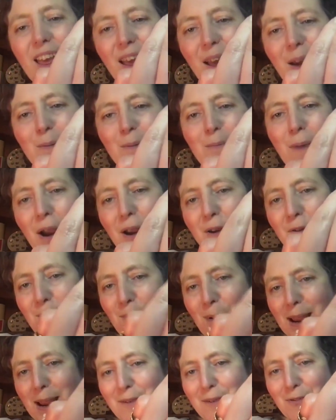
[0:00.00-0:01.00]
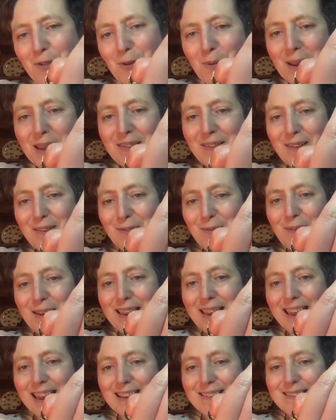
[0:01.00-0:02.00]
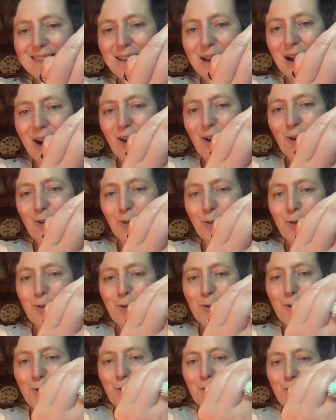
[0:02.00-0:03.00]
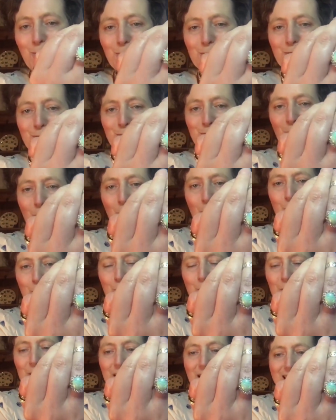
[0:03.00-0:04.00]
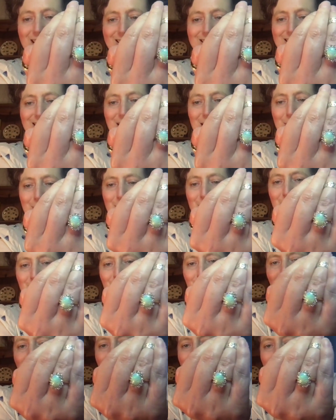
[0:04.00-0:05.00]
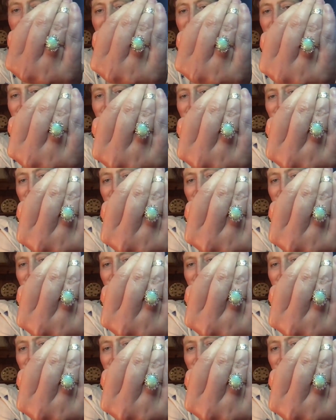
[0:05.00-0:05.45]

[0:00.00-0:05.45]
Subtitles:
My ring of the week this week is our gorgeous opal and diamond ring.